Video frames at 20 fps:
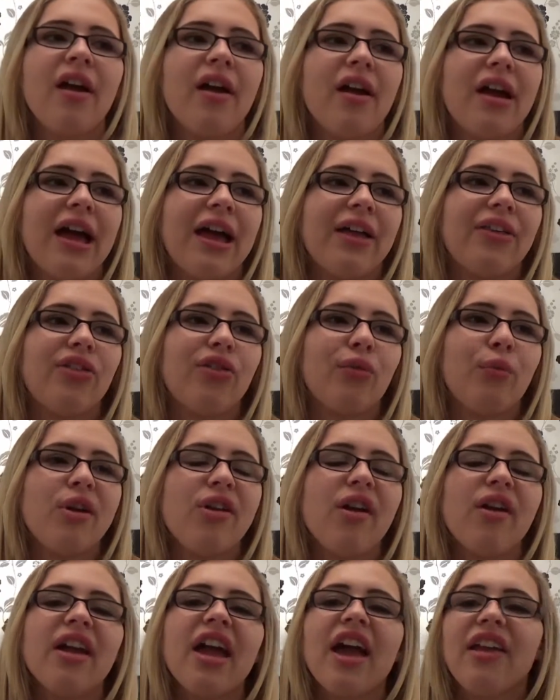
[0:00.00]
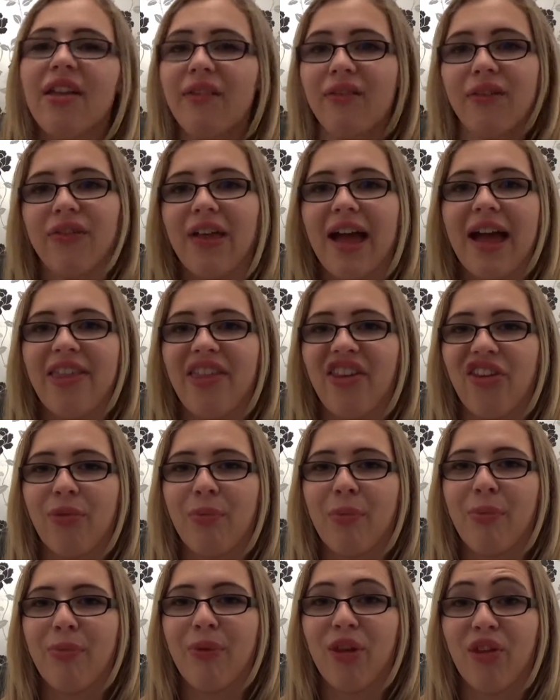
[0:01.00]
and we don't get enough of that in
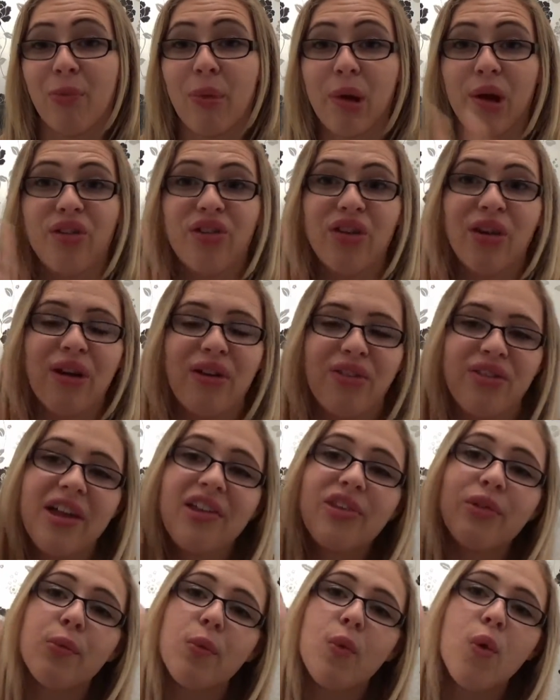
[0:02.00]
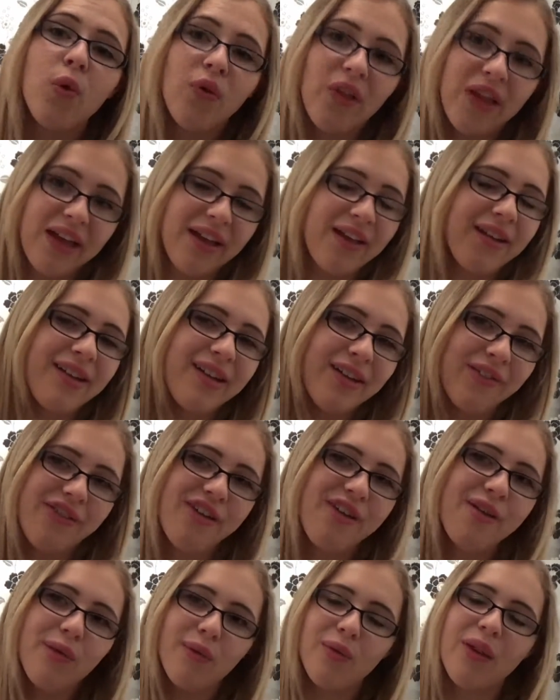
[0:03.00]
this book series. So that's a warning. If
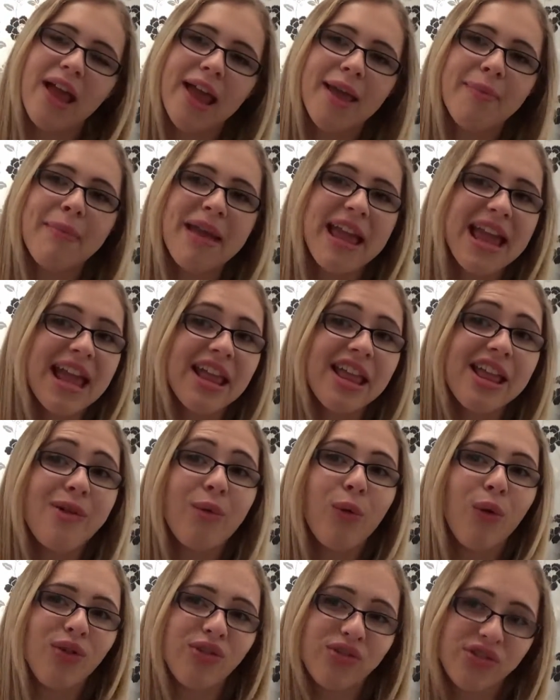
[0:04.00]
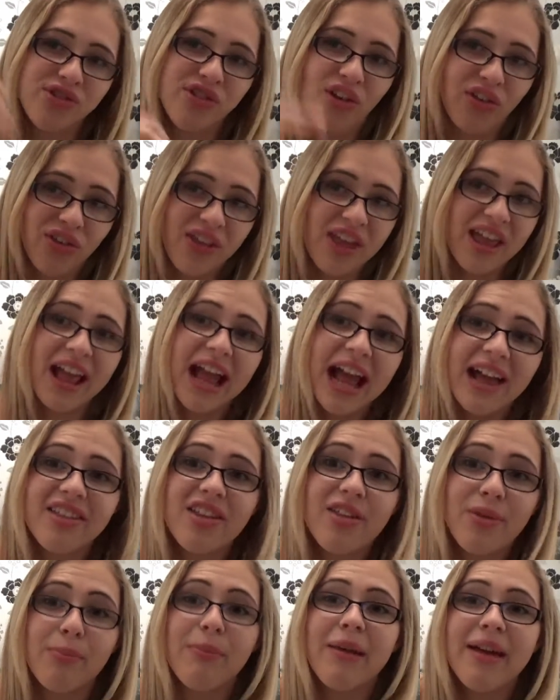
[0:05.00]
you like me and you want just the
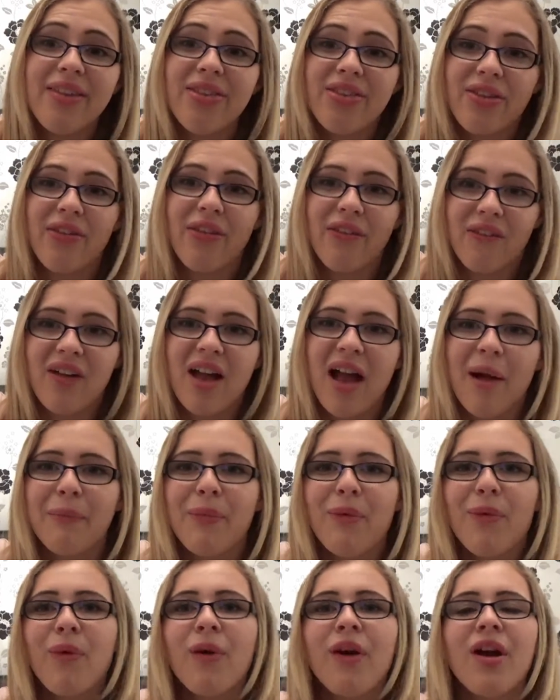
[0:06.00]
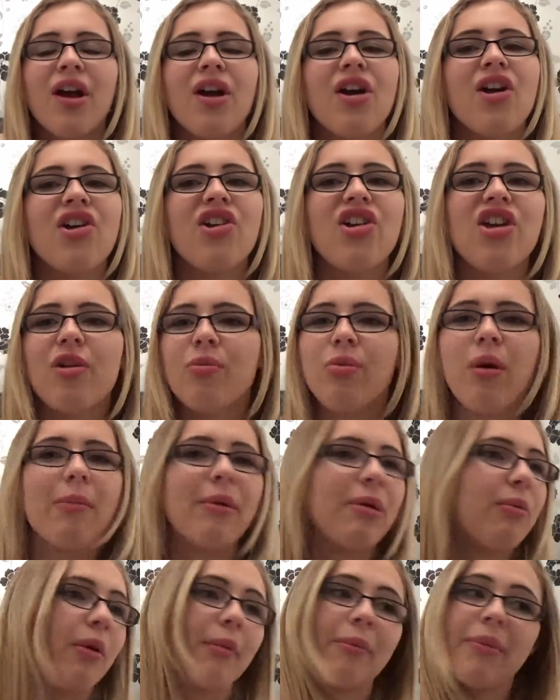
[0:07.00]
added bits of the couple, you
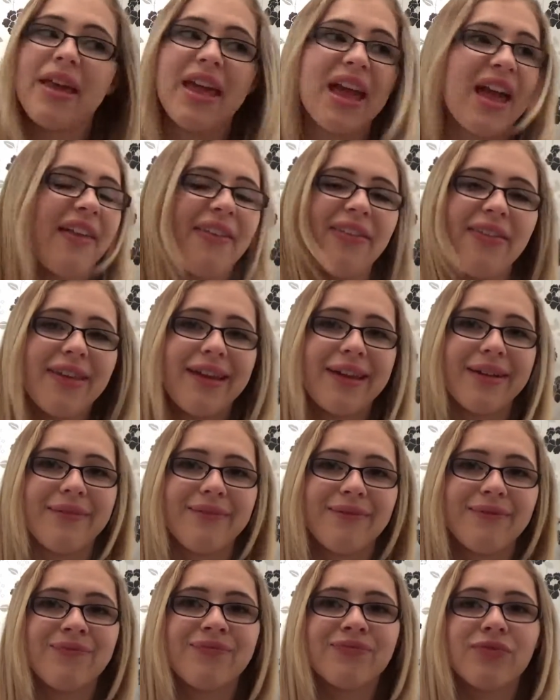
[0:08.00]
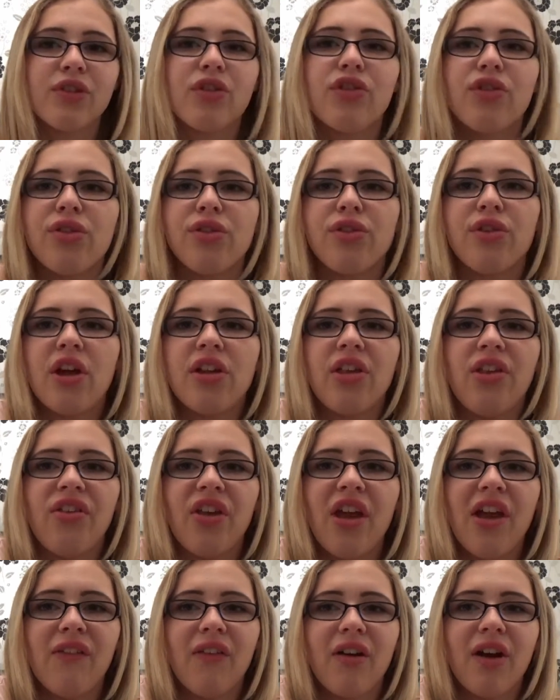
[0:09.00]
probably won't be getting that. I'm just going to turn this
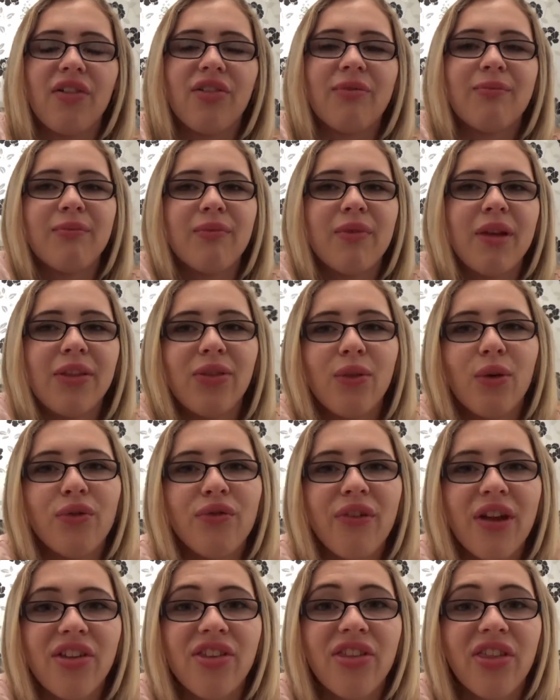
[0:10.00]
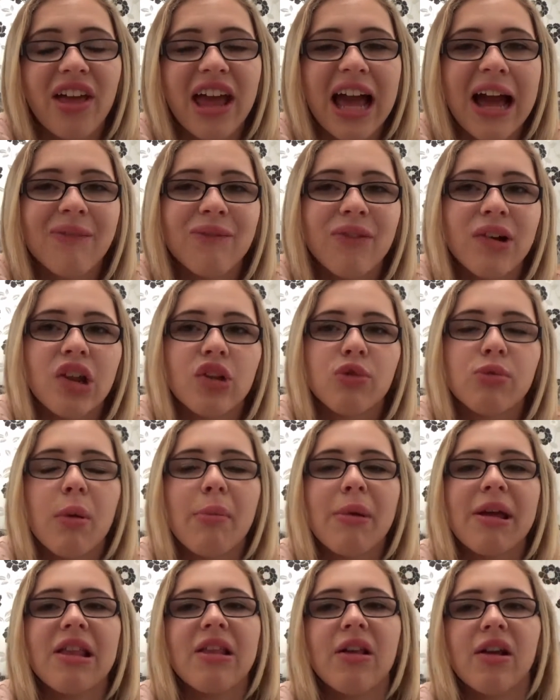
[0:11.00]
over because I'm not facing the camera and it's
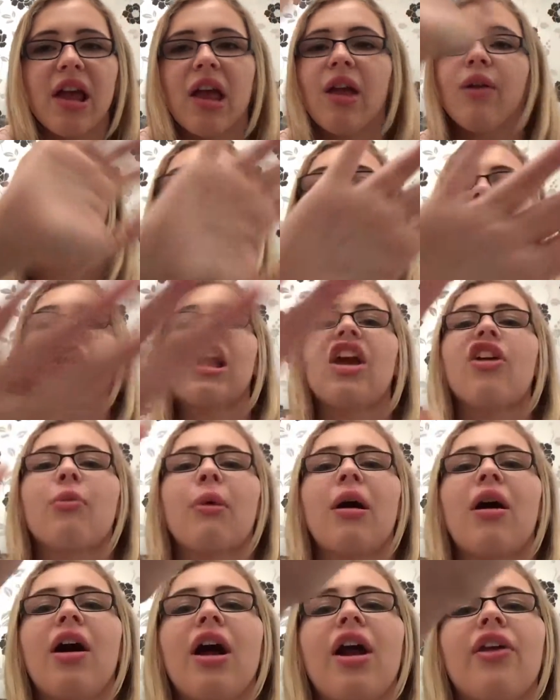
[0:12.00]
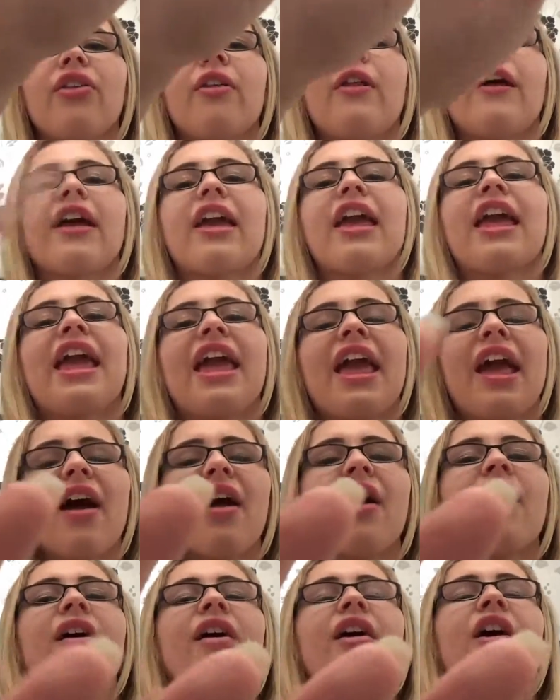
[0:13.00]
probably looking funny because my eyes are like here
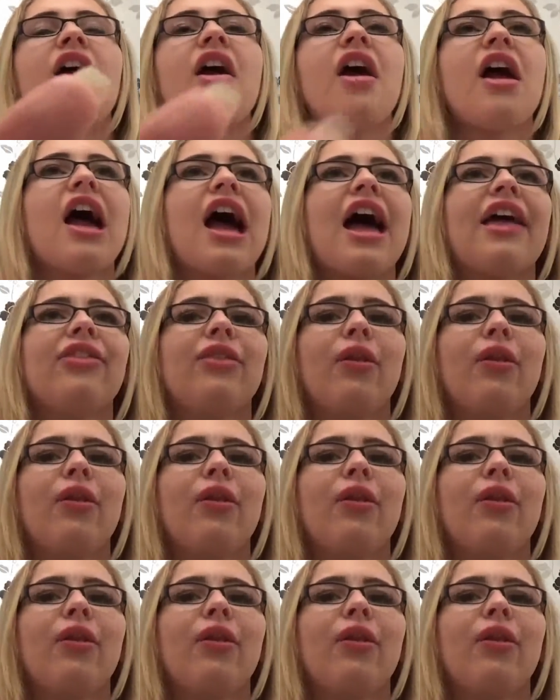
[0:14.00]
and